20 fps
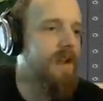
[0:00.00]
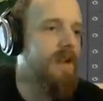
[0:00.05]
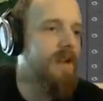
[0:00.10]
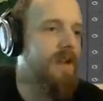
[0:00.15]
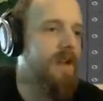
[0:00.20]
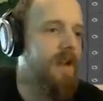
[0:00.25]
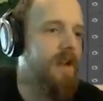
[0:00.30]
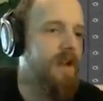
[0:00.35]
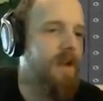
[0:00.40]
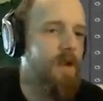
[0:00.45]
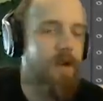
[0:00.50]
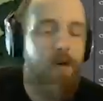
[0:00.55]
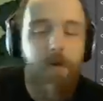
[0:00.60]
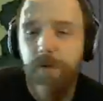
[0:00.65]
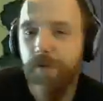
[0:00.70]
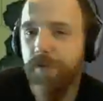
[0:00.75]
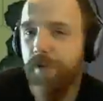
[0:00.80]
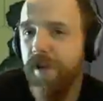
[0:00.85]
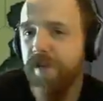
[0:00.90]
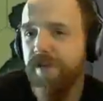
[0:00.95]
Uh, all
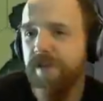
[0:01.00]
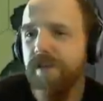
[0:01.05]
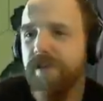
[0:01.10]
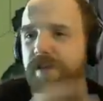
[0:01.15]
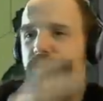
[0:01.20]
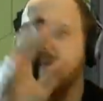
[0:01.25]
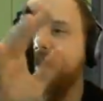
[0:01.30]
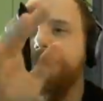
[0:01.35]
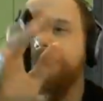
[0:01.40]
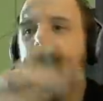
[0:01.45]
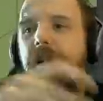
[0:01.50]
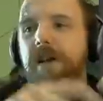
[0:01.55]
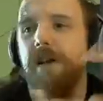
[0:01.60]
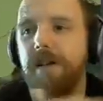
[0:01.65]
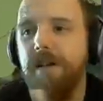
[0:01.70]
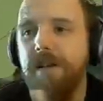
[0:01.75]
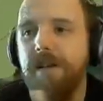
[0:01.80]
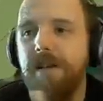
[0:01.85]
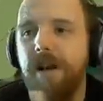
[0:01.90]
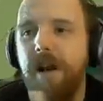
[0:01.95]
the rest, this...
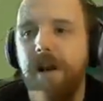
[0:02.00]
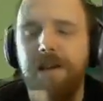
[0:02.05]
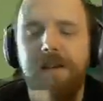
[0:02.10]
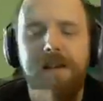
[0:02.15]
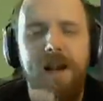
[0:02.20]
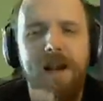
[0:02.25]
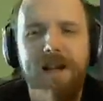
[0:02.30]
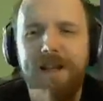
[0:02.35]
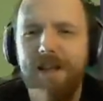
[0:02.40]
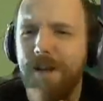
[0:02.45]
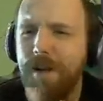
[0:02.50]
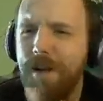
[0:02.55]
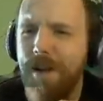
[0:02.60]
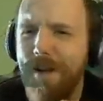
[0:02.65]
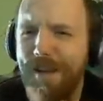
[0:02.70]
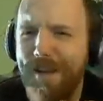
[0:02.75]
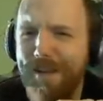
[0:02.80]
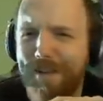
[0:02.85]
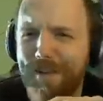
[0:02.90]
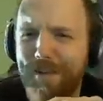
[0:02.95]
I, I kind of
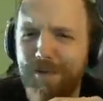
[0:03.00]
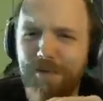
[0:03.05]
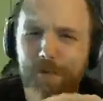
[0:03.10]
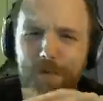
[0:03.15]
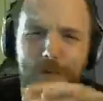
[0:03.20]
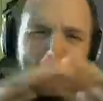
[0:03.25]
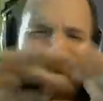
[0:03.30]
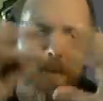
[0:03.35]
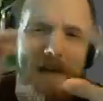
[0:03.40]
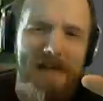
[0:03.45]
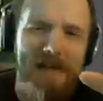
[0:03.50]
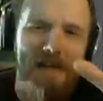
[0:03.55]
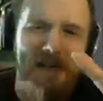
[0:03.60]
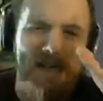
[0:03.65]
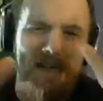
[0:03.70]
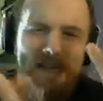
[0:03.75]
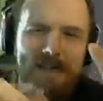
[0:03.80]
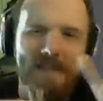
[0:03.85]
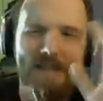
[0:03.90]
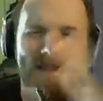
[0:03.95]
like the
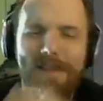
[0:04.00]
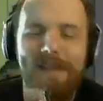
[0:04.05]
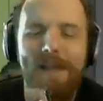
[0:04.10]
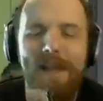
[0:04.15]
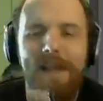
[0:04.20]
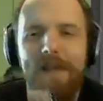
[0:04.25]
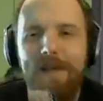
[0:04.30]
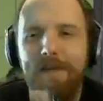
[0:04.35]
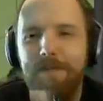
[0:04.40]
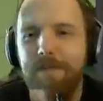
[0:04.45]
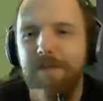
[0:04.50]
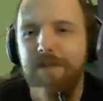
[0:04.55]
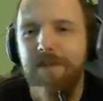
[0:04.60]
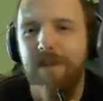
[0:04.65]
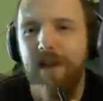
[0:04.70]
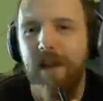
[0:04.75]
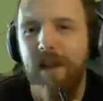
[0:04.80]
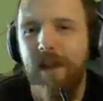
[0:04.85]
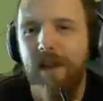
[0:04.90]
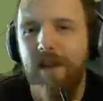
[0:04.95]
Germanic names
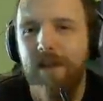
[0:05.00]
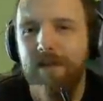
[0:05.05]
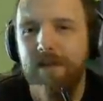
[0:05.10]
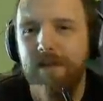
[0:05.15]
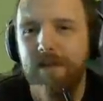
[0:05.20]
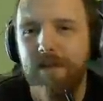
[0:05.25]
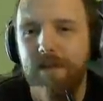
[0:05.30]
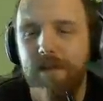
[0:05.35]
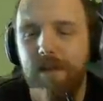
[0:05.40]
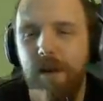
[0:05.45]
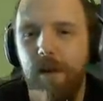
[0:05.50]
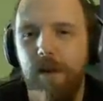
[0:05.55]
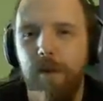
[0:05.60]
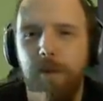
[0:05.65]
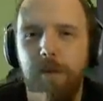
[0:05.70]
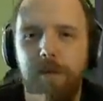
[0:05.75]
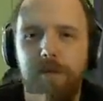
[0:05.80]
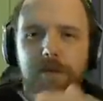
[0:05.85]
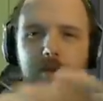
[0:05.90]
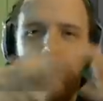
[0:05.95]
and
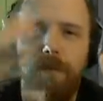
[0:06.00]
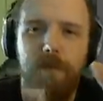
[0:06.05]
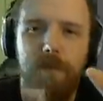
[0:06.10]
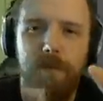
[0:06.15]
old,